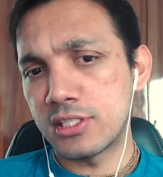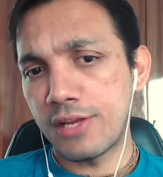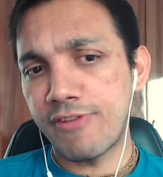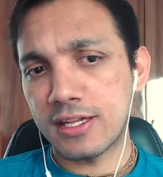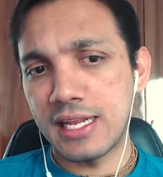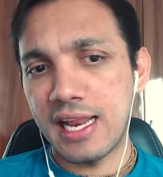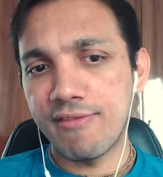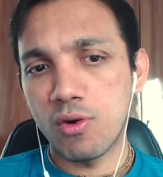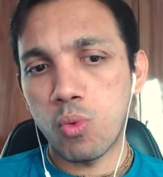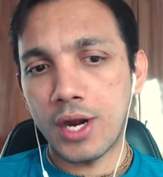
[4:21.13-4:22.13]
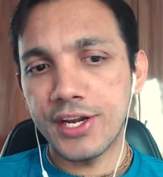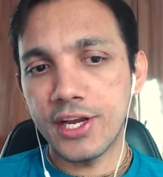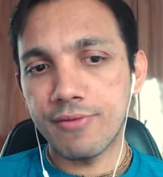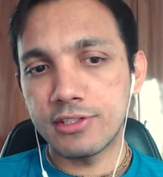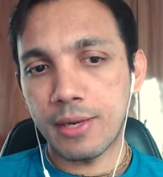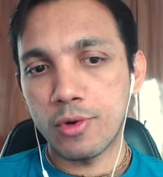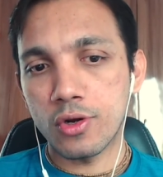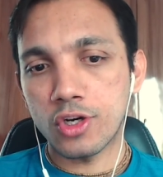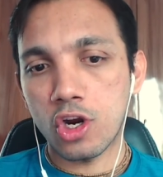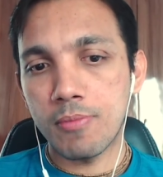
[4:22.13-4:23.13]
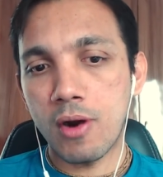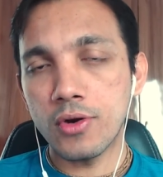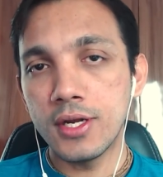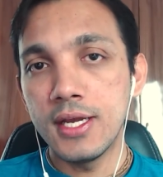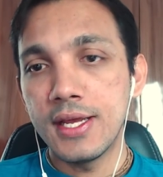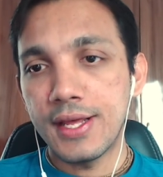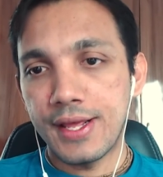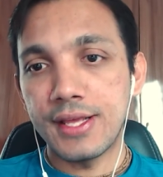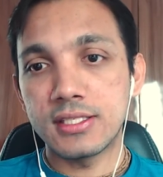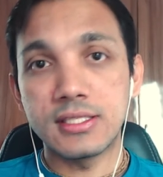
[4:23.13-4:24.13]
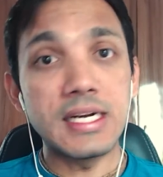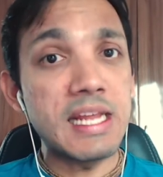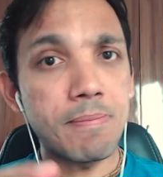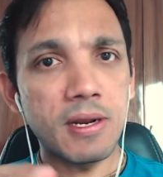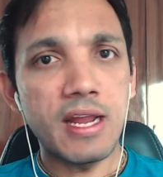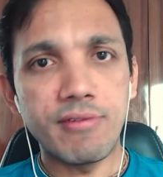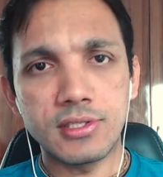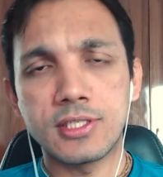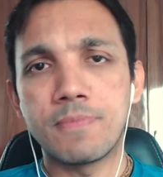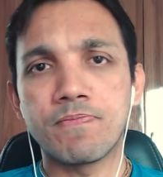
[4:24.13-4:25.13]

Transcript: In fact, the level 1 here, which I'm going to talk about, is the deeper levels.